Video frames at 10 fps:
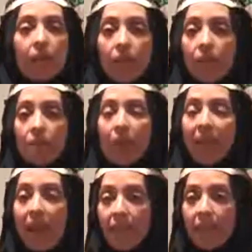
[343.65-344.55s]

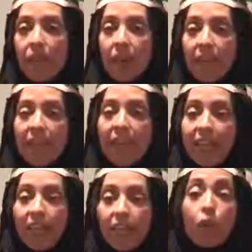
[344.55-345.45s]
biathlon
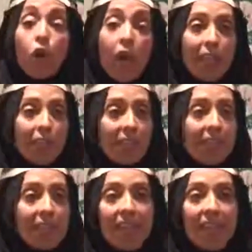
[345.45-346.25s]
in Long Island.